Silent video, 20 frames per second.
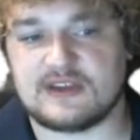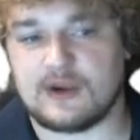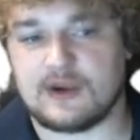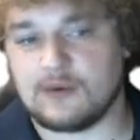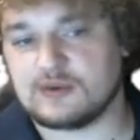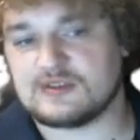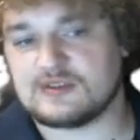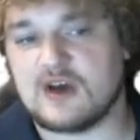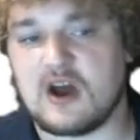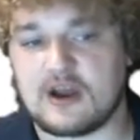We'll
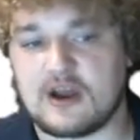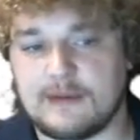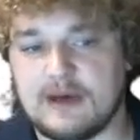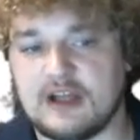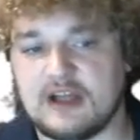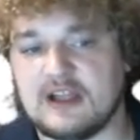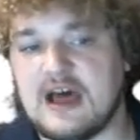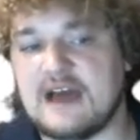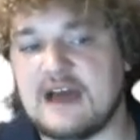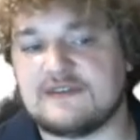talk about
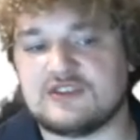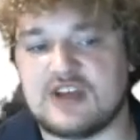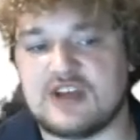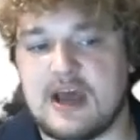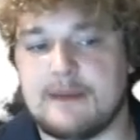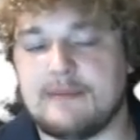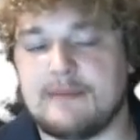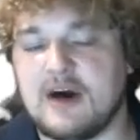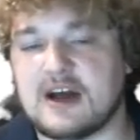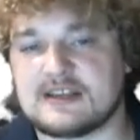live chat
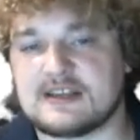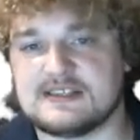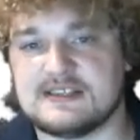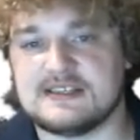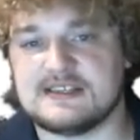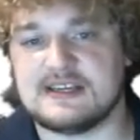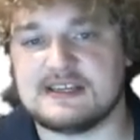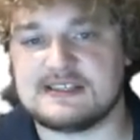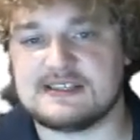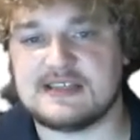boxes in
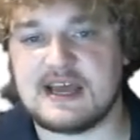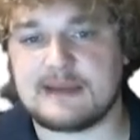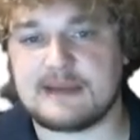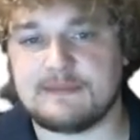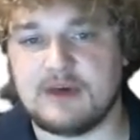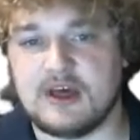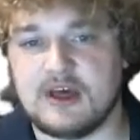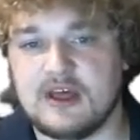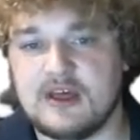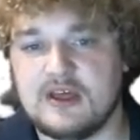a sec,
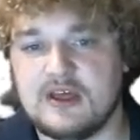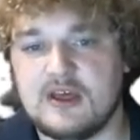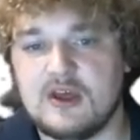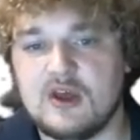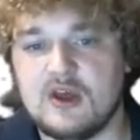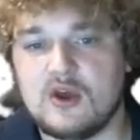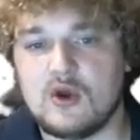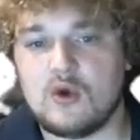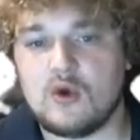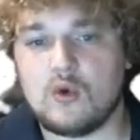but
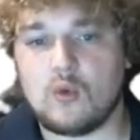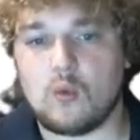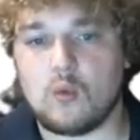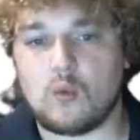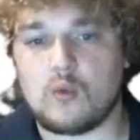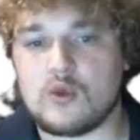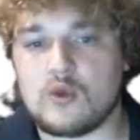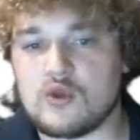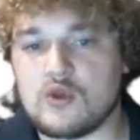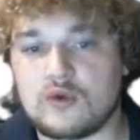
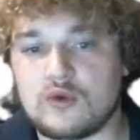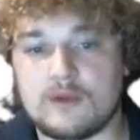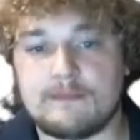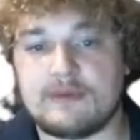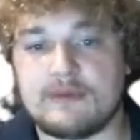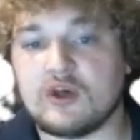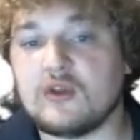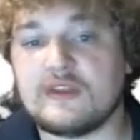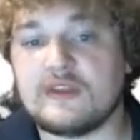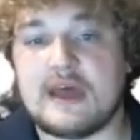you can
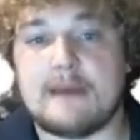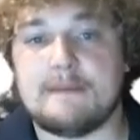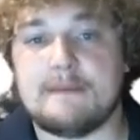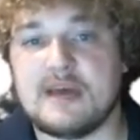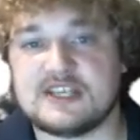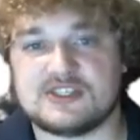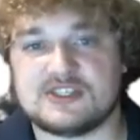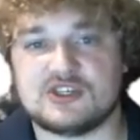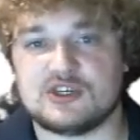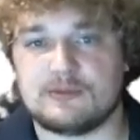build that
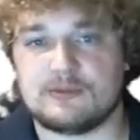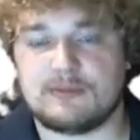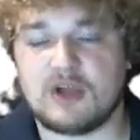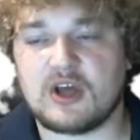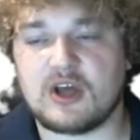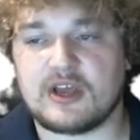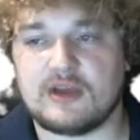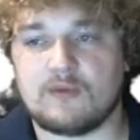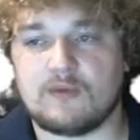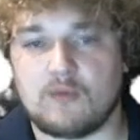Messenger
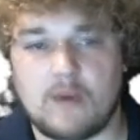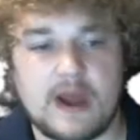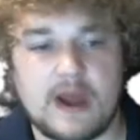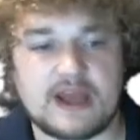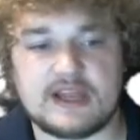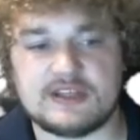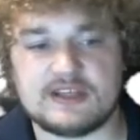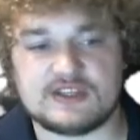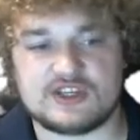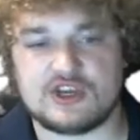plugin right
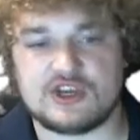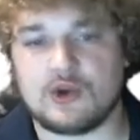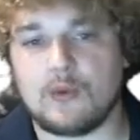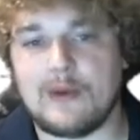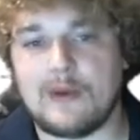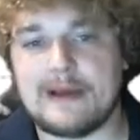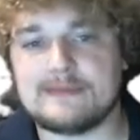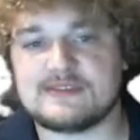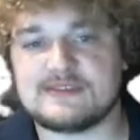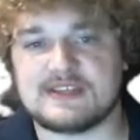into your
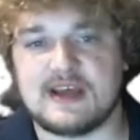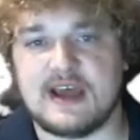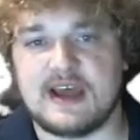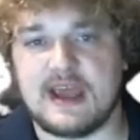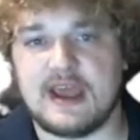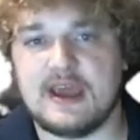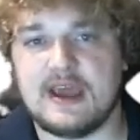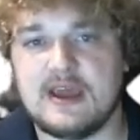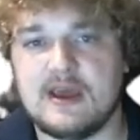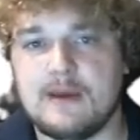website.
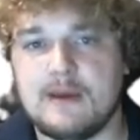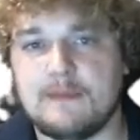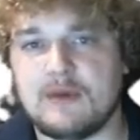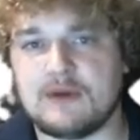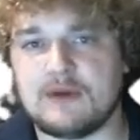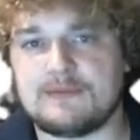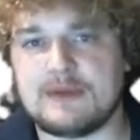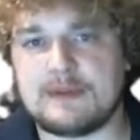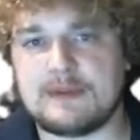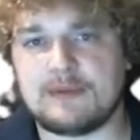But
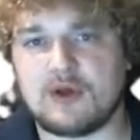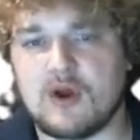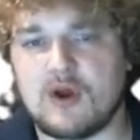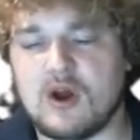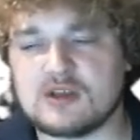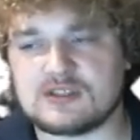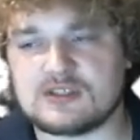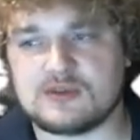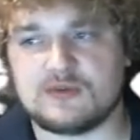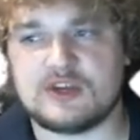people are
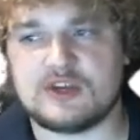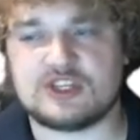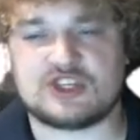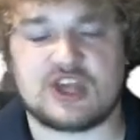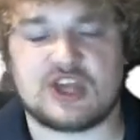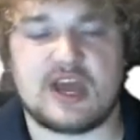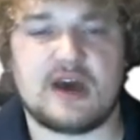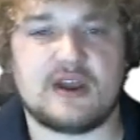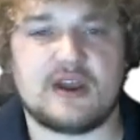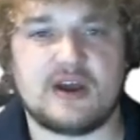also reaching
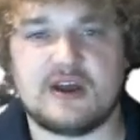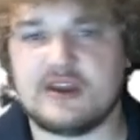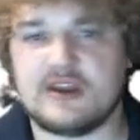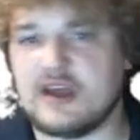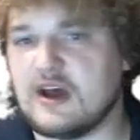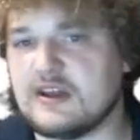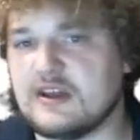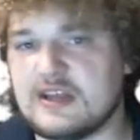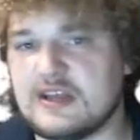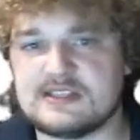out
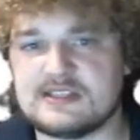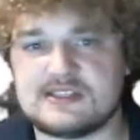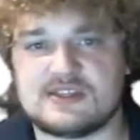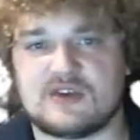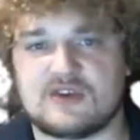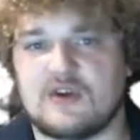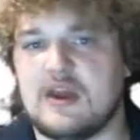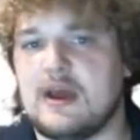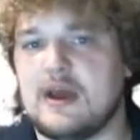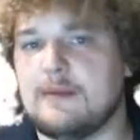on
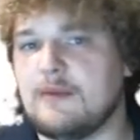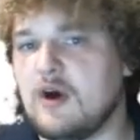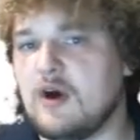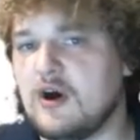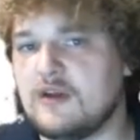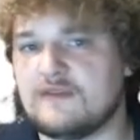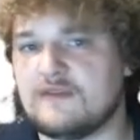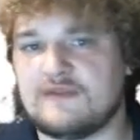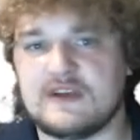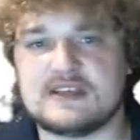Instagram, on
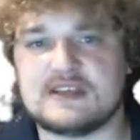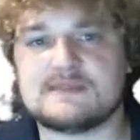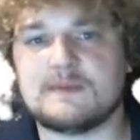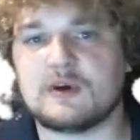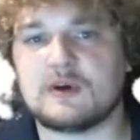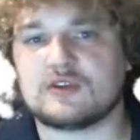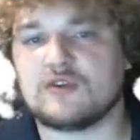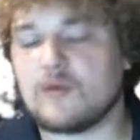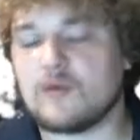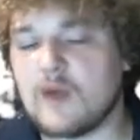Facebook
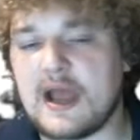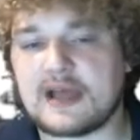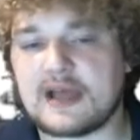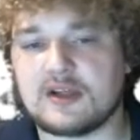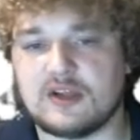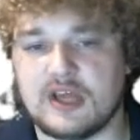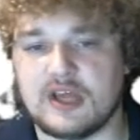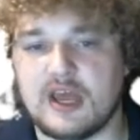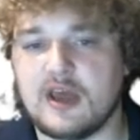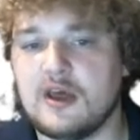
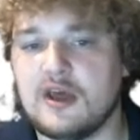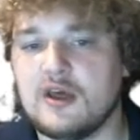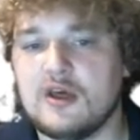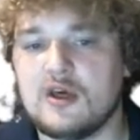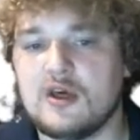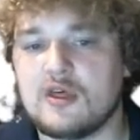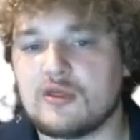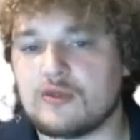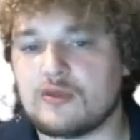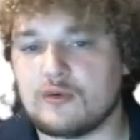directly,
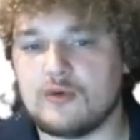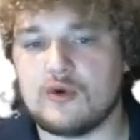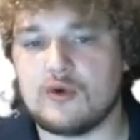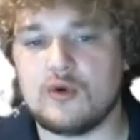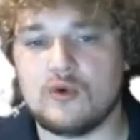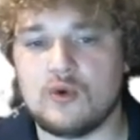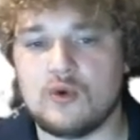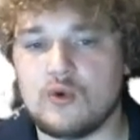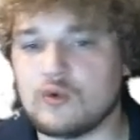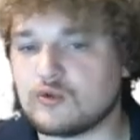
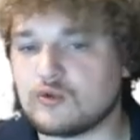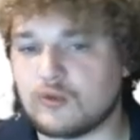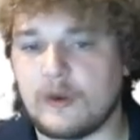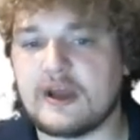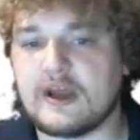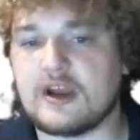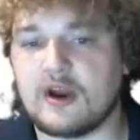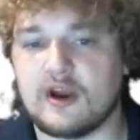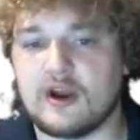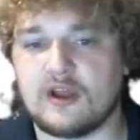through Twitter.